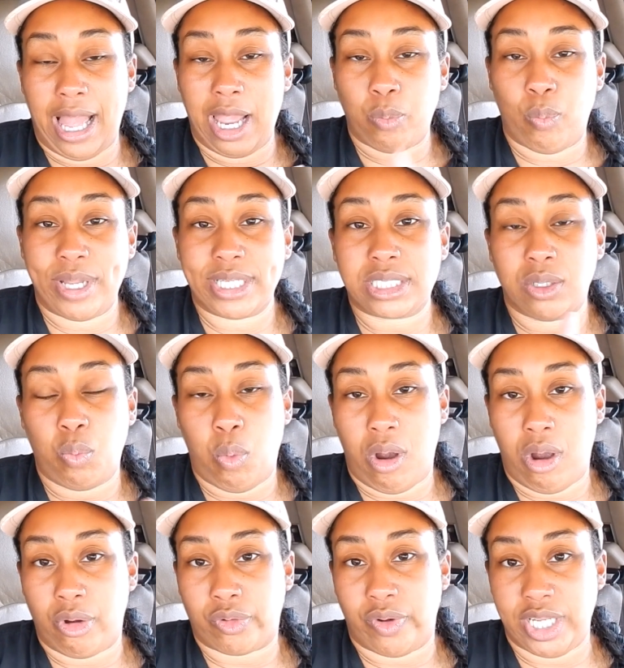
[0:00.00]
I went to
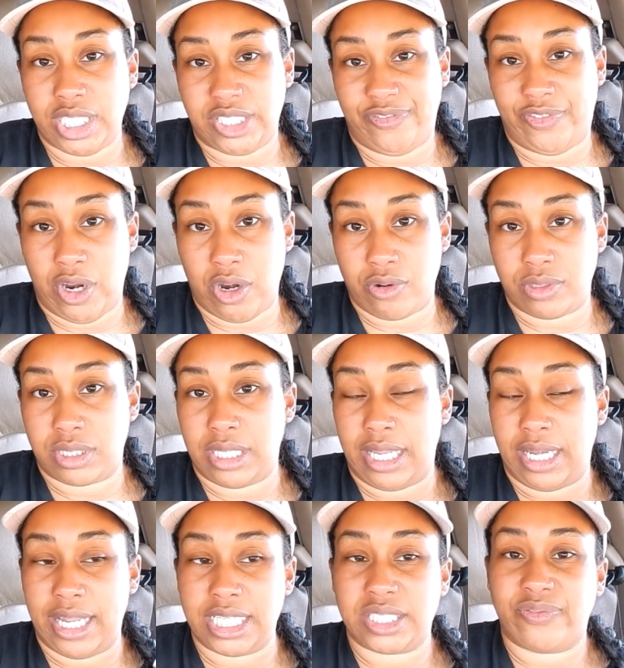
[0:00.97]
Walgreens first.
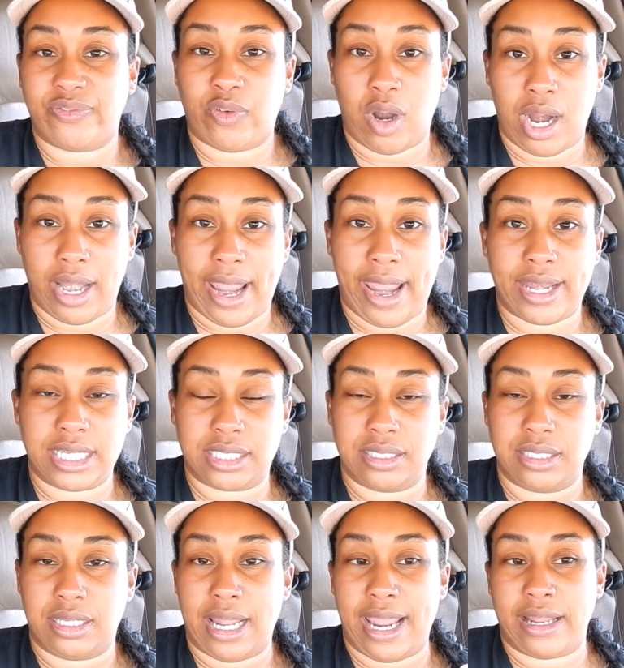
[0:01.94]
It is Friday. This
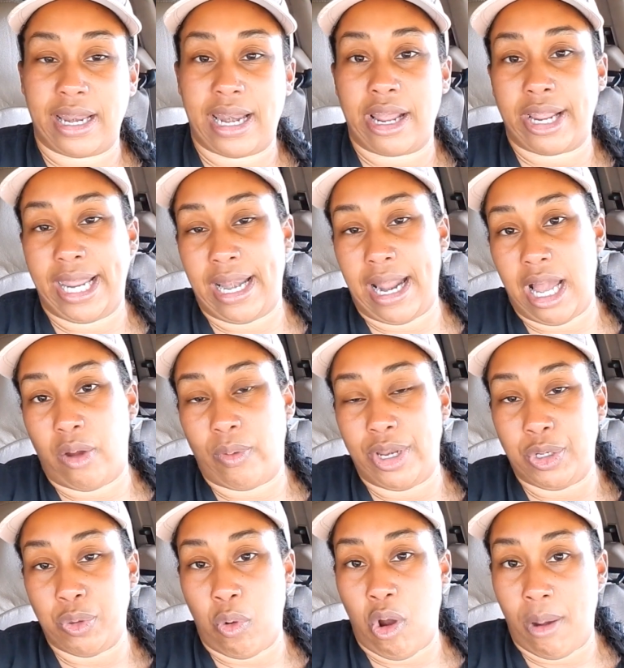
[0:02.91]
is the day that I get
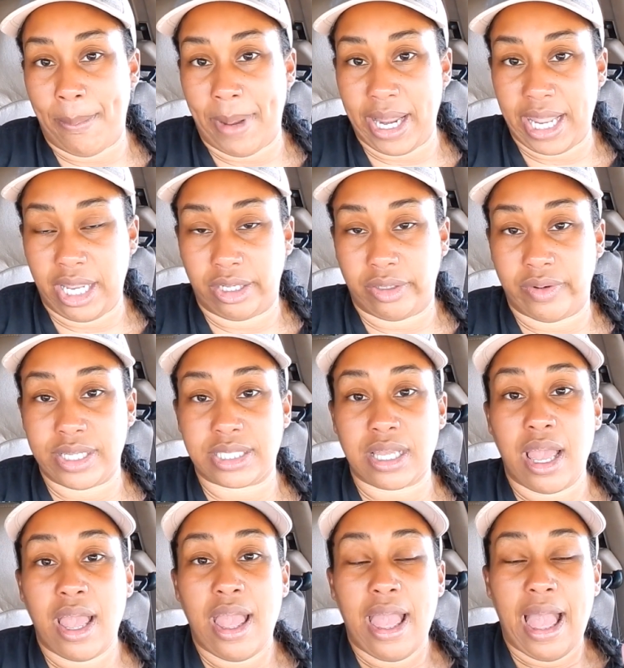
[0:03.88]
out and do all my
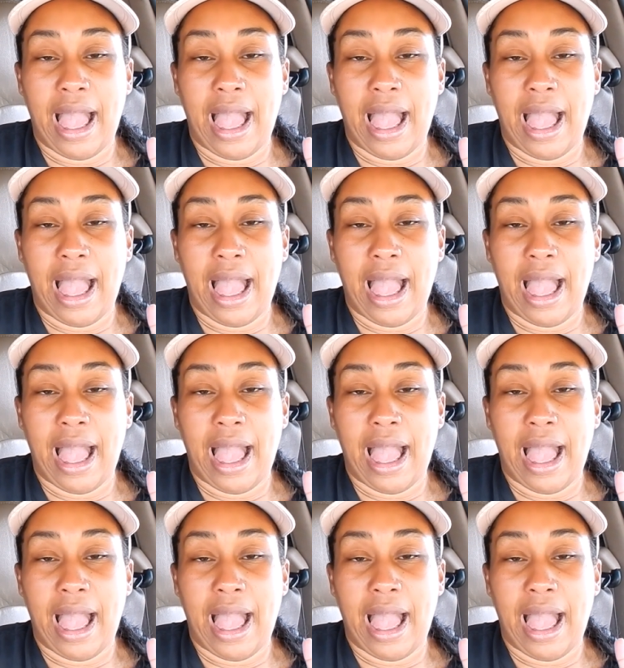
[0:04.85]
errands.